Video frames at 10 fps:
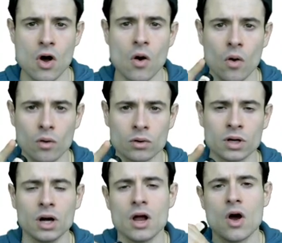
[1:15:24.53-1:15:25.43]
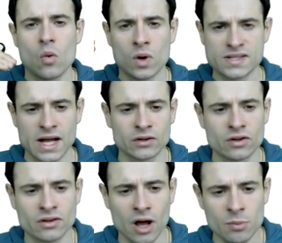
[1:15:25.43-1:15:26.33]
or what's at the
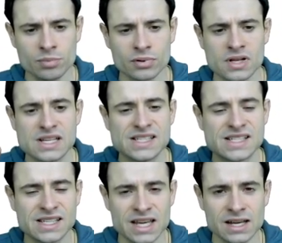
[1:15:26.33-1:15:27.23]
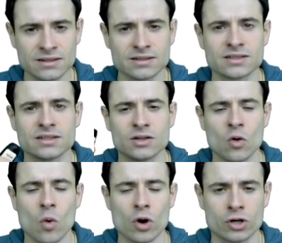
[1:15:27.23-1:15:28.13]
top, skilled
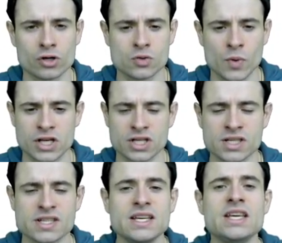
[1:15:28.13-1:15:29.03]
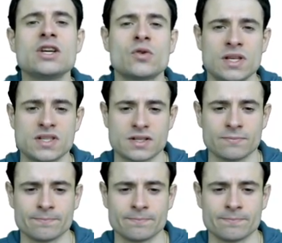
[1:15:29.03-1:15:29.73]
workers' wages increased.